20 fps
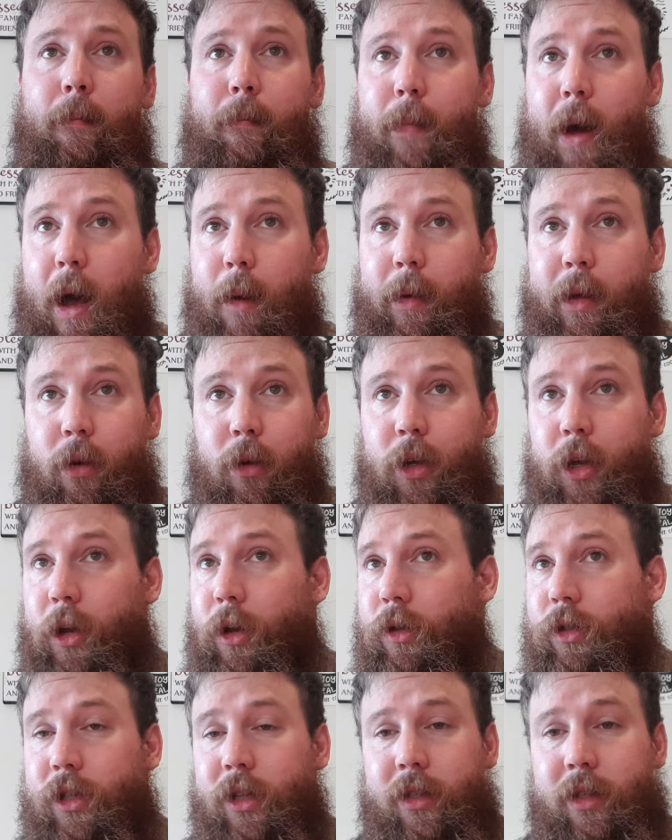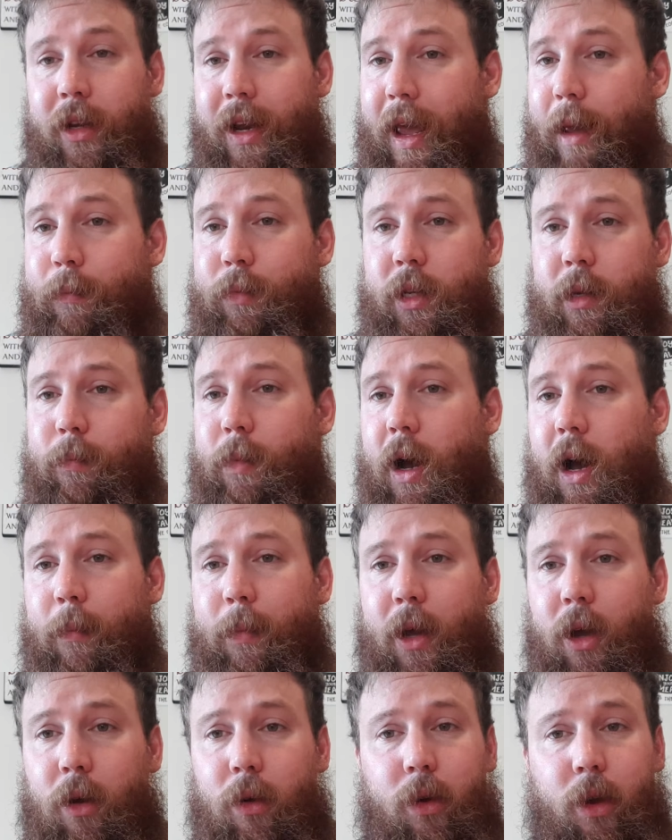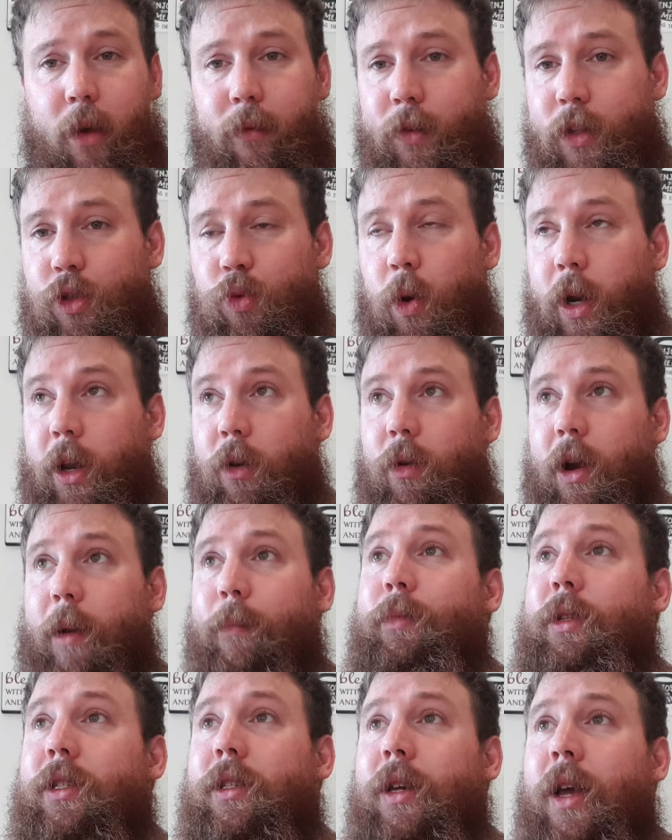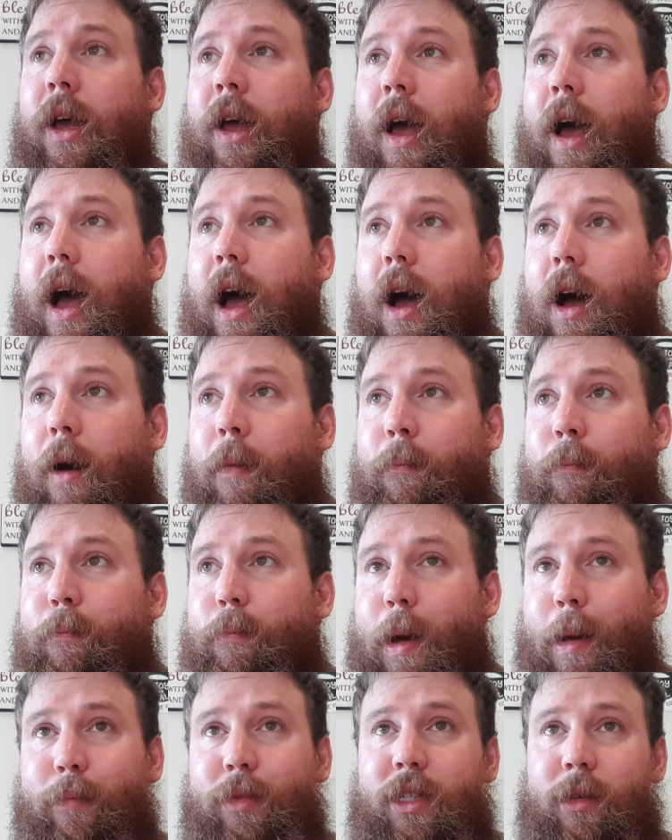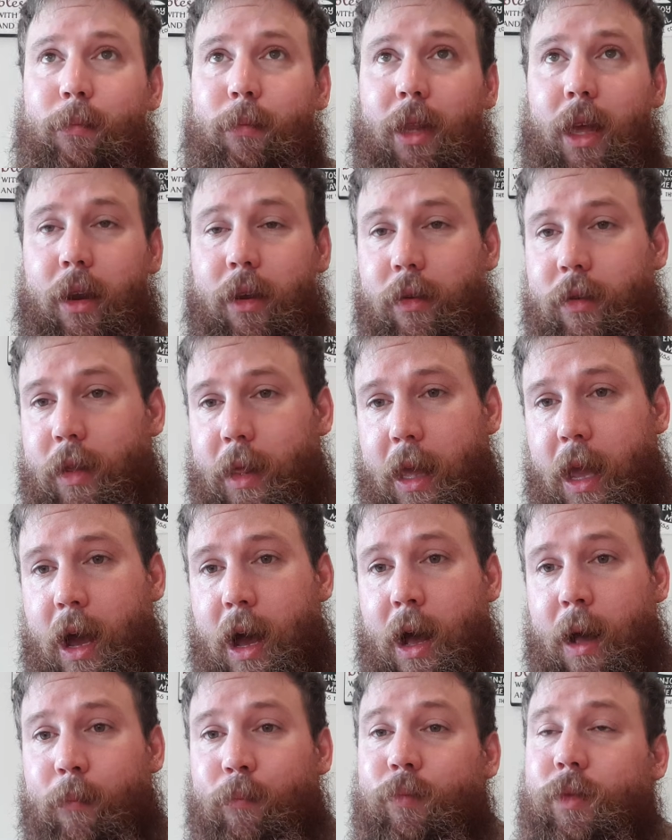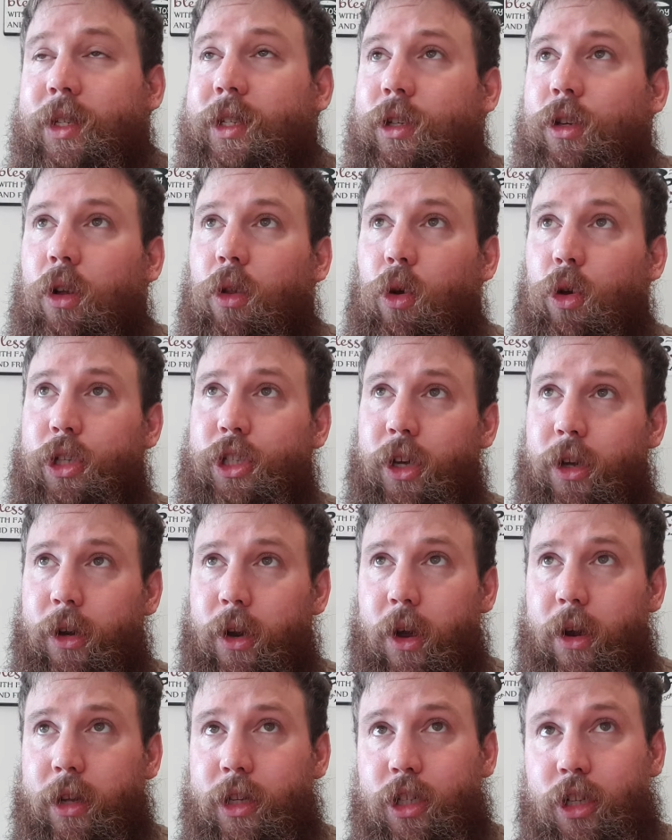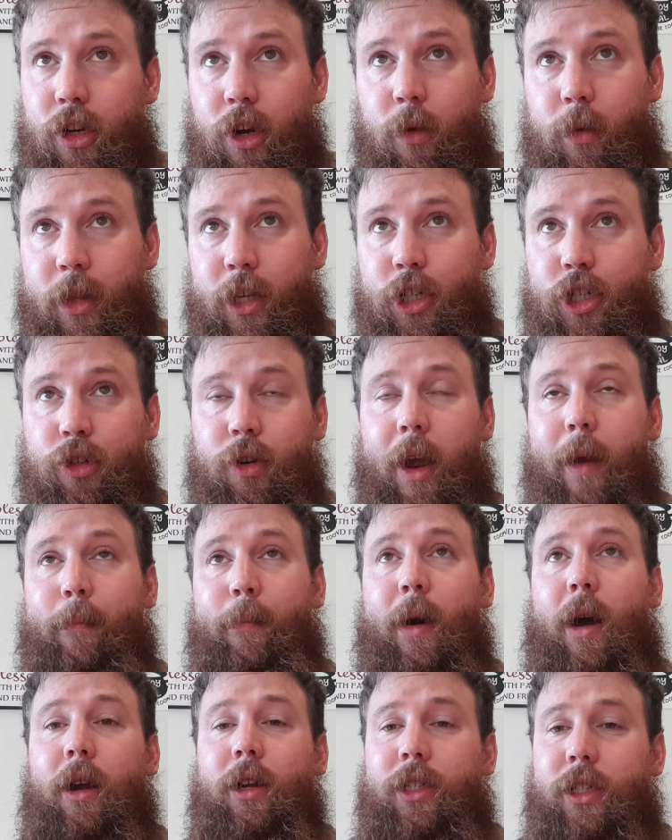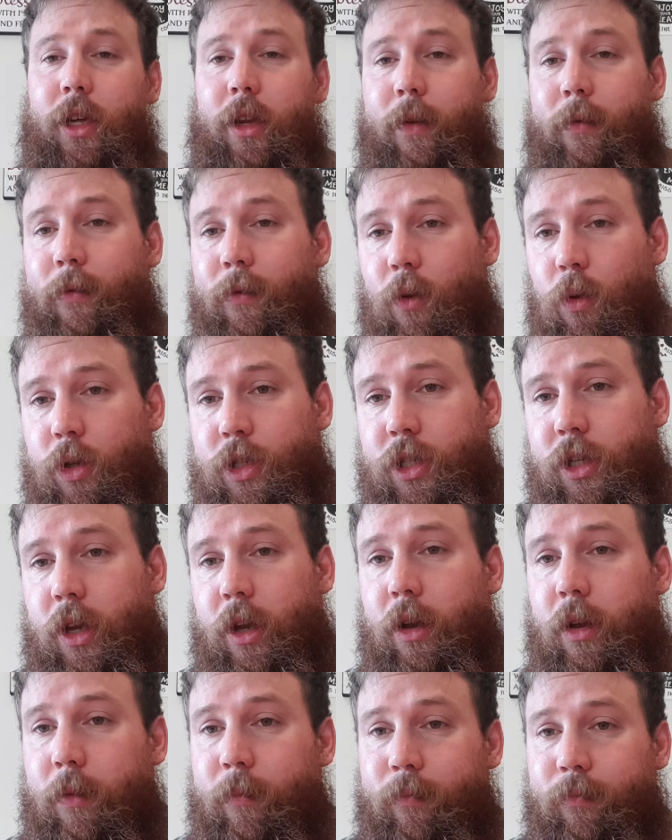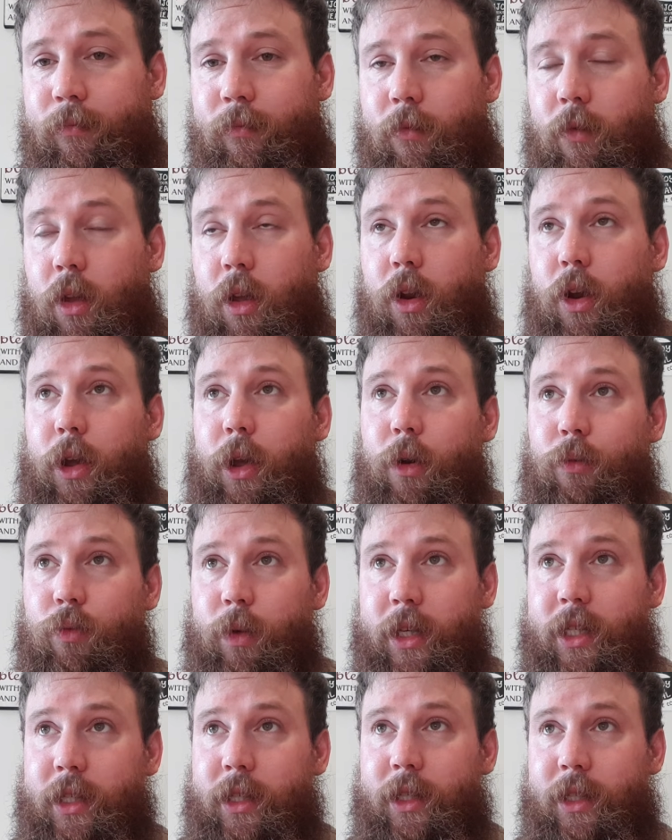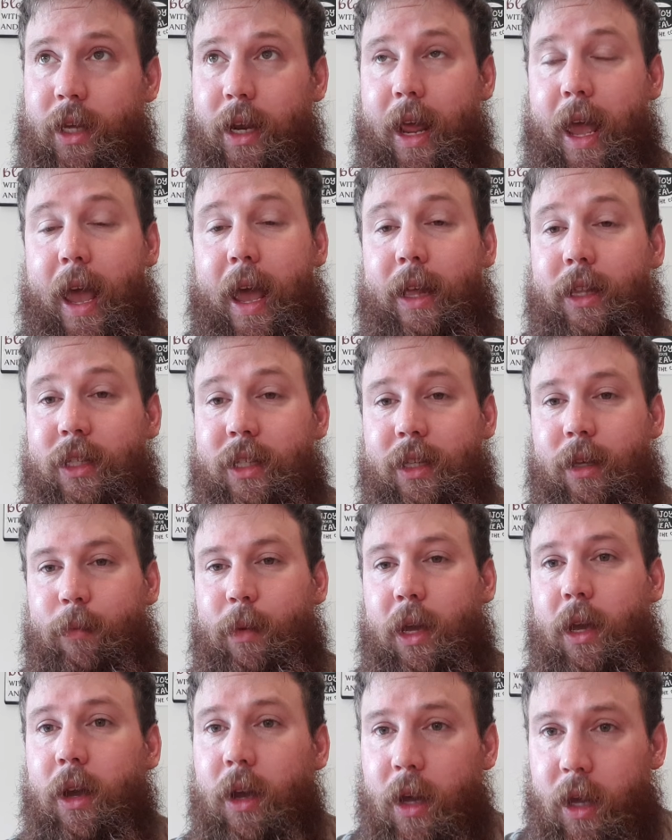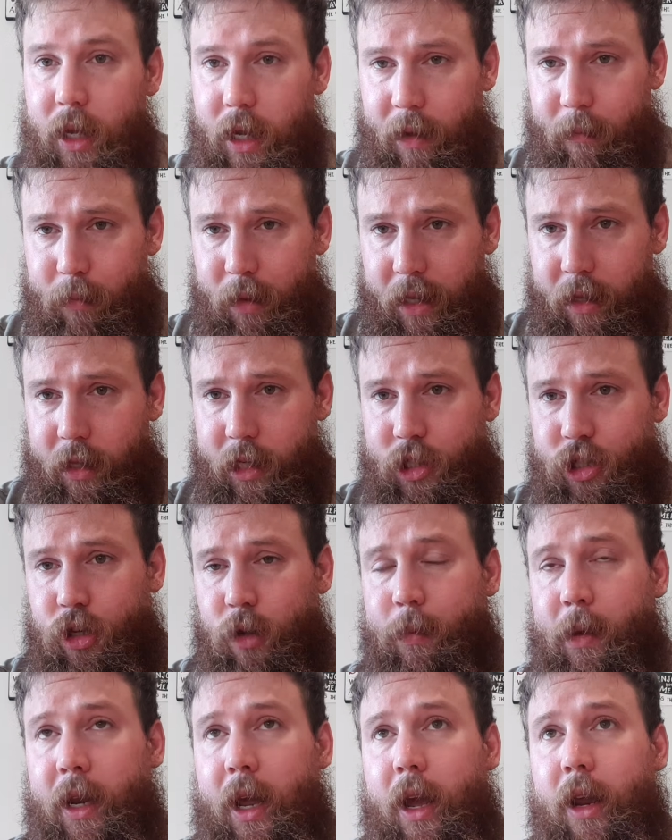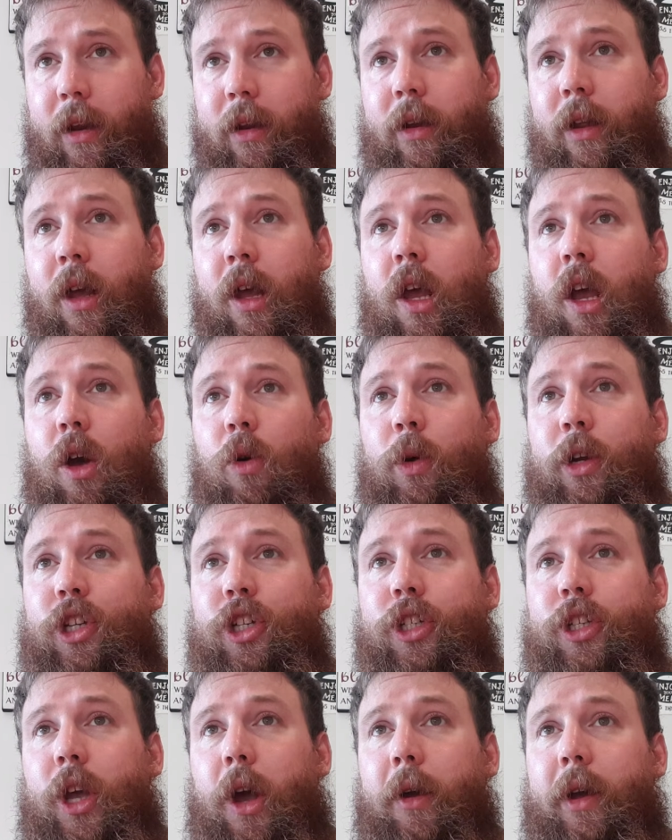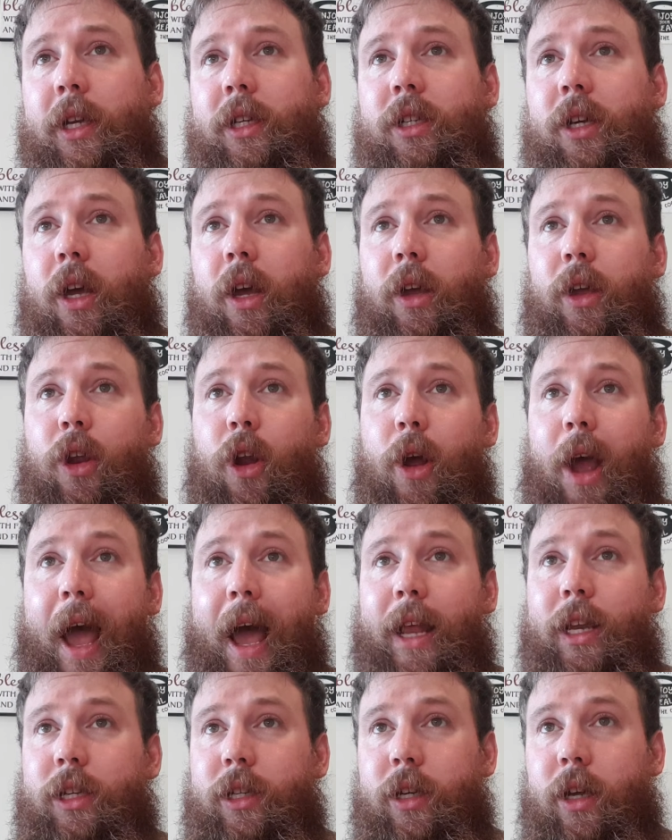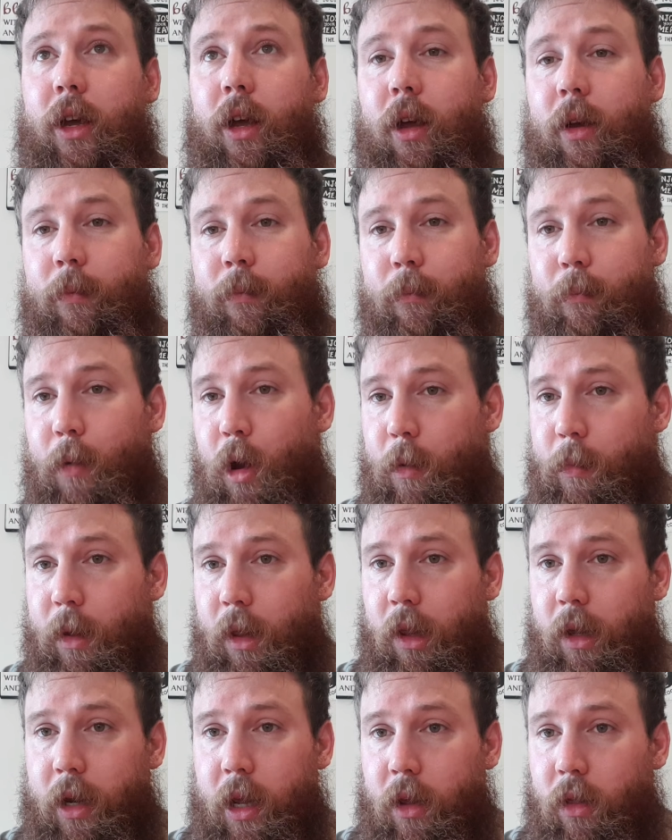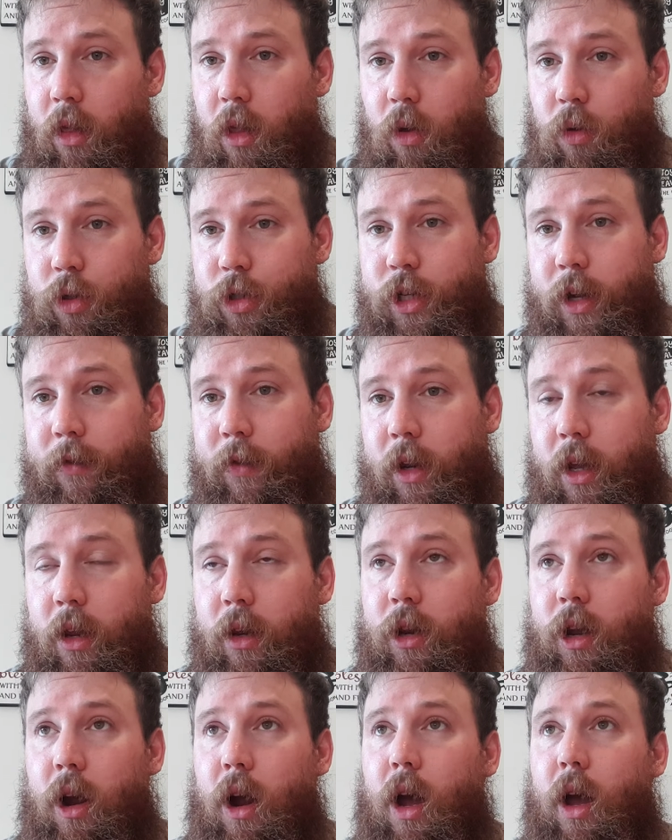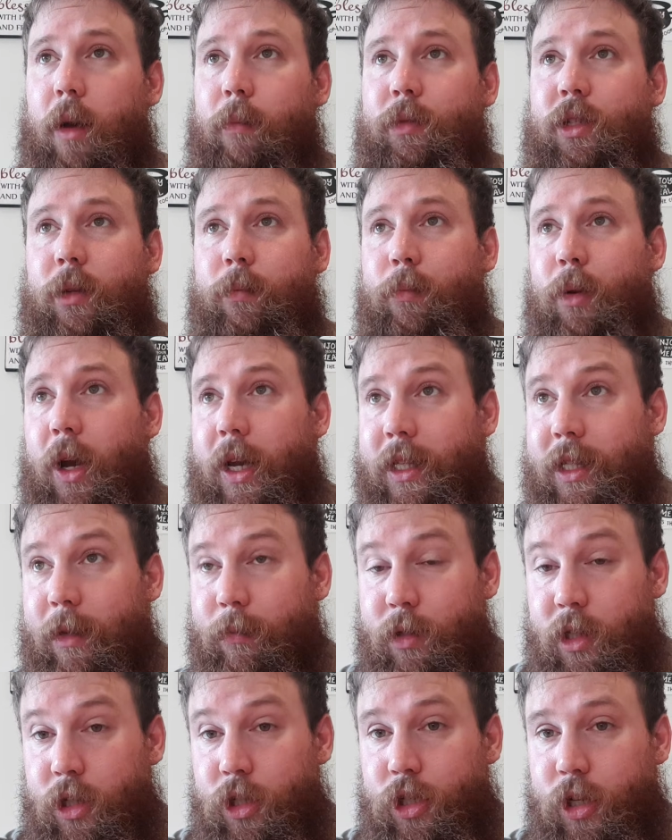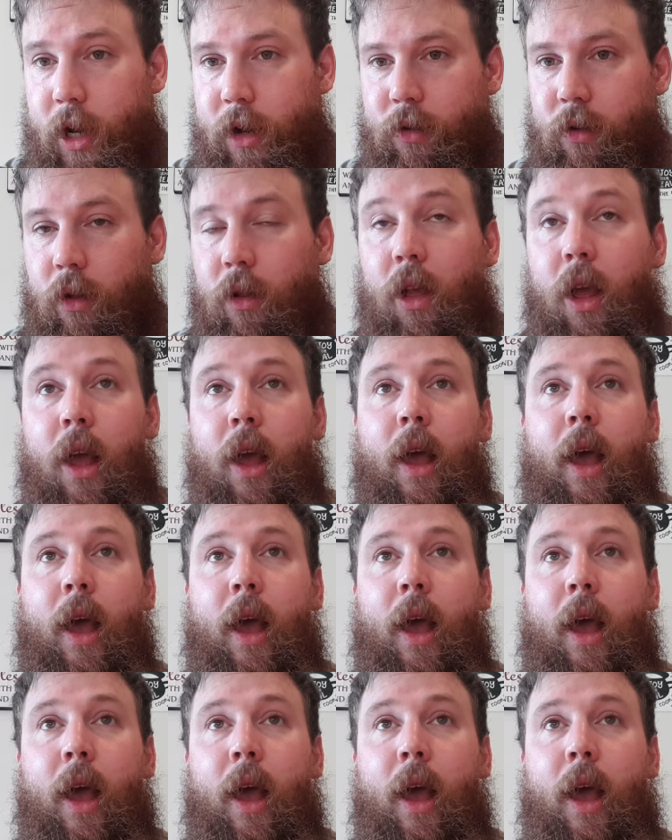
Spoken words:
barbell curls, just an empty barbell, go for 20 reps. Pump some blood into the arms. You'll also notice, with a straight bar, it's going to force your wrists and hands to be completely supinated, which is going to, add to mobility and longevity in your arms and biceps in general.